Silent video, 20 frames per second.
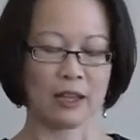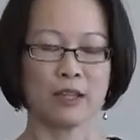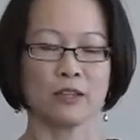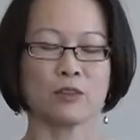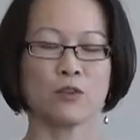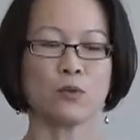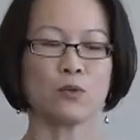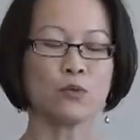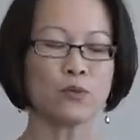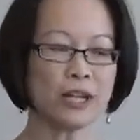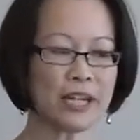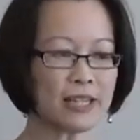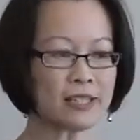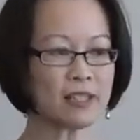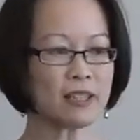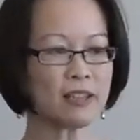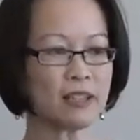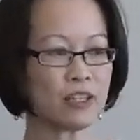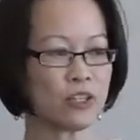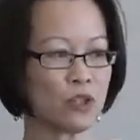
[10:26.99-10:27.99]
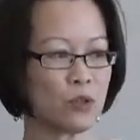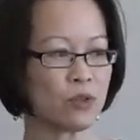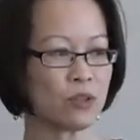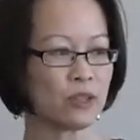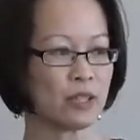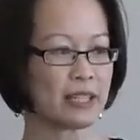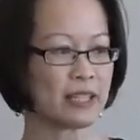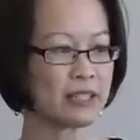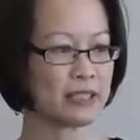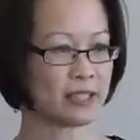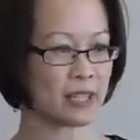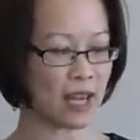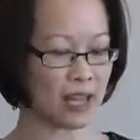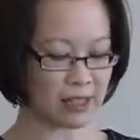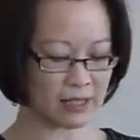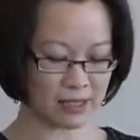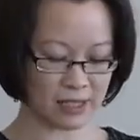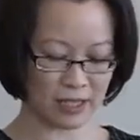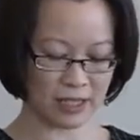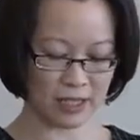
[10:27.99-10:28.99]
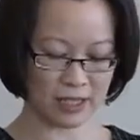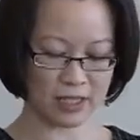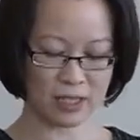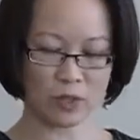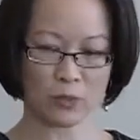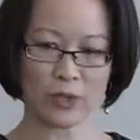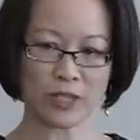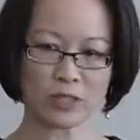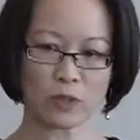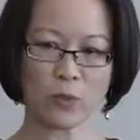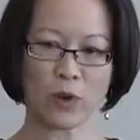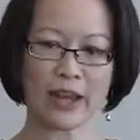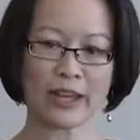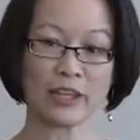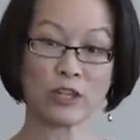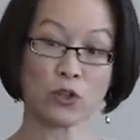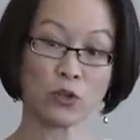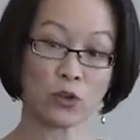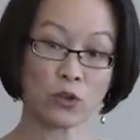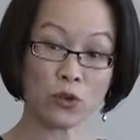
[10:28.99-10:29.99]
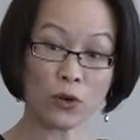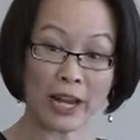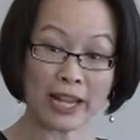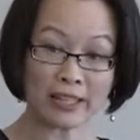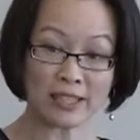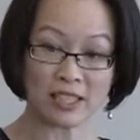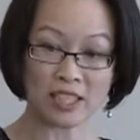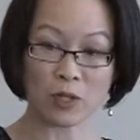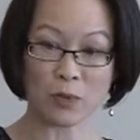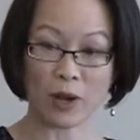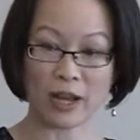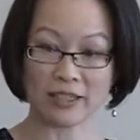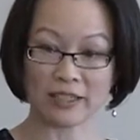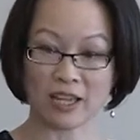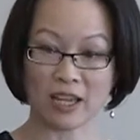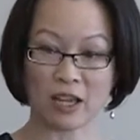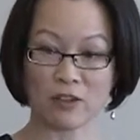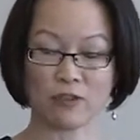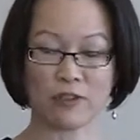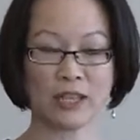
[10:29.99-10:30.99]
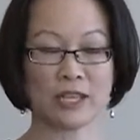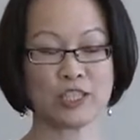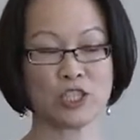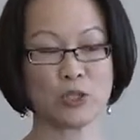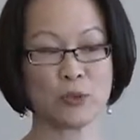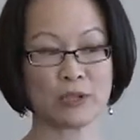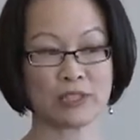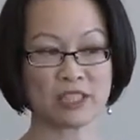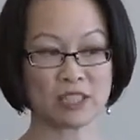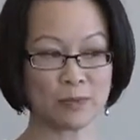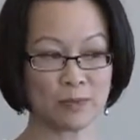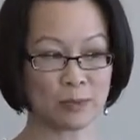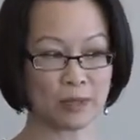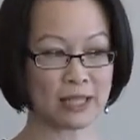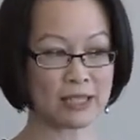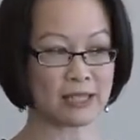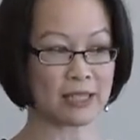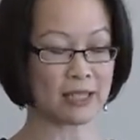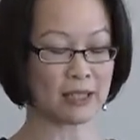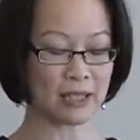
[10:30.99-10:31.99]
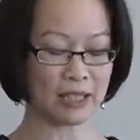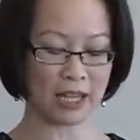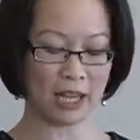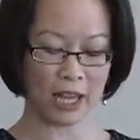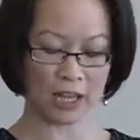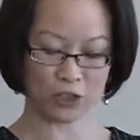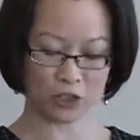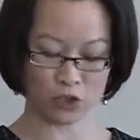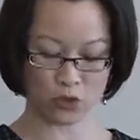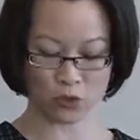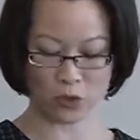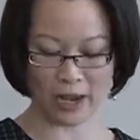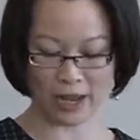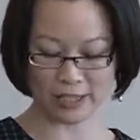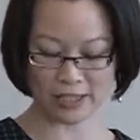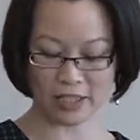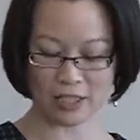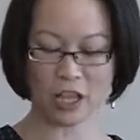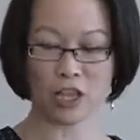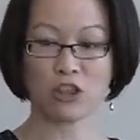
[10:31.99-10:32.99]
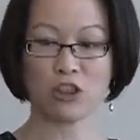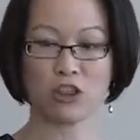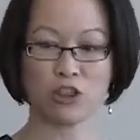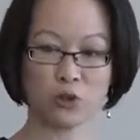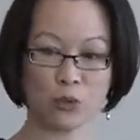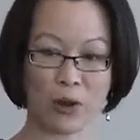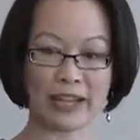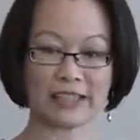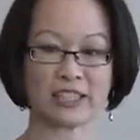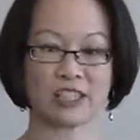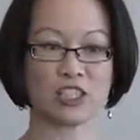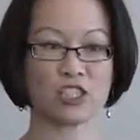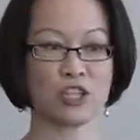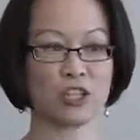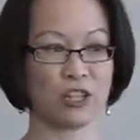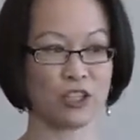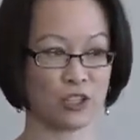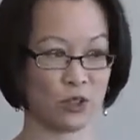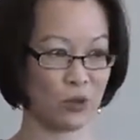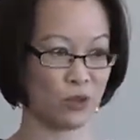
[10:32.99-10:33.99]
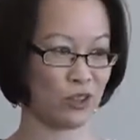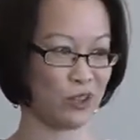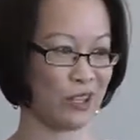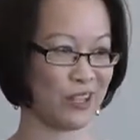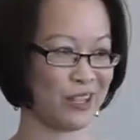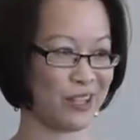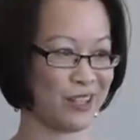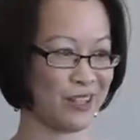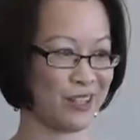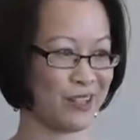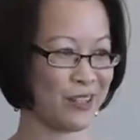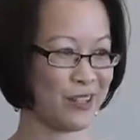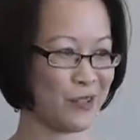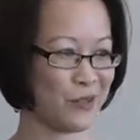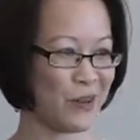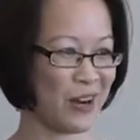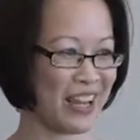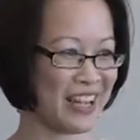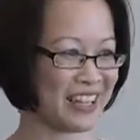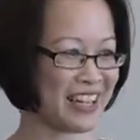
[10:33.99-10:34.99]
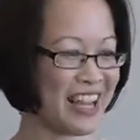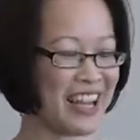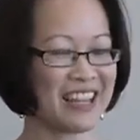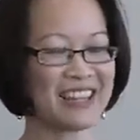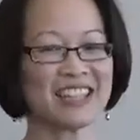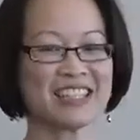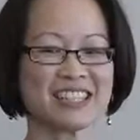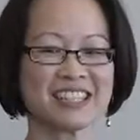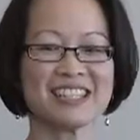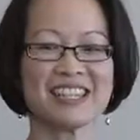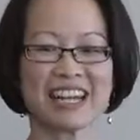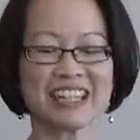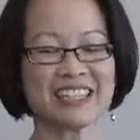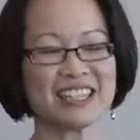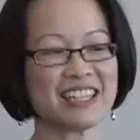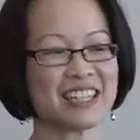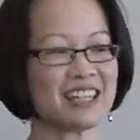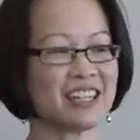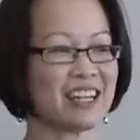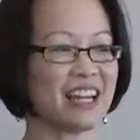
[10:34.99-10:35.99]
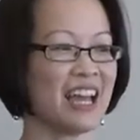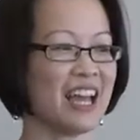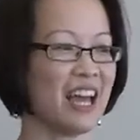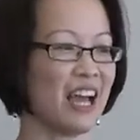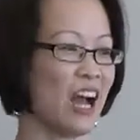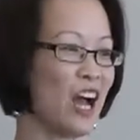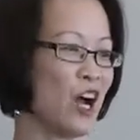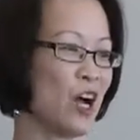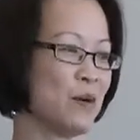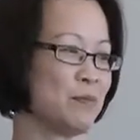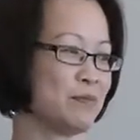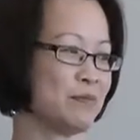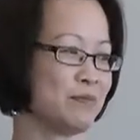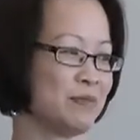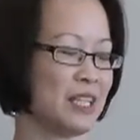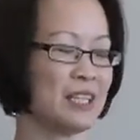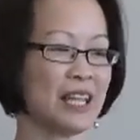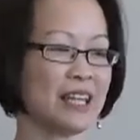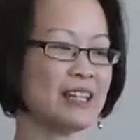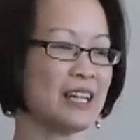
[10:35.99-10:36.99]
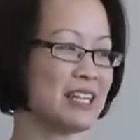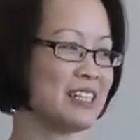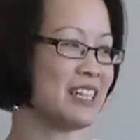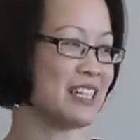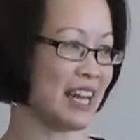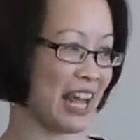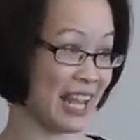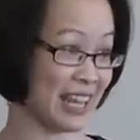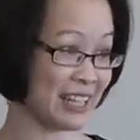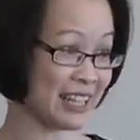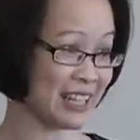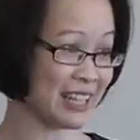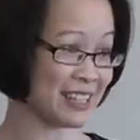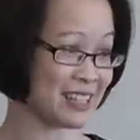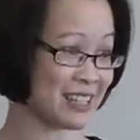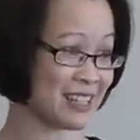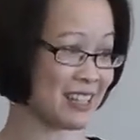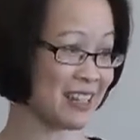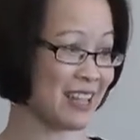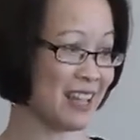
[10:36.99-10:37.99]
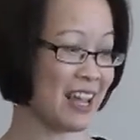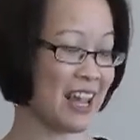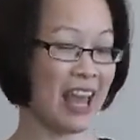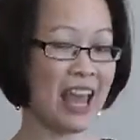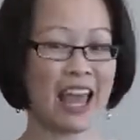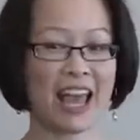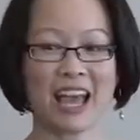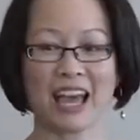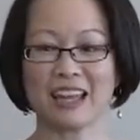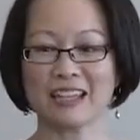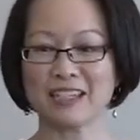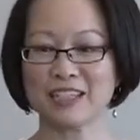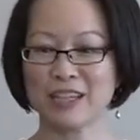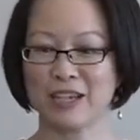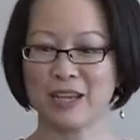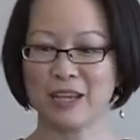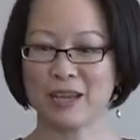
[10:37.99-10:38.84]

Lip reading: The reason the Youth League does this, the reason why it creates CYDF, is to explicitly address threats to the Youth League, right? This is the late 1980s, and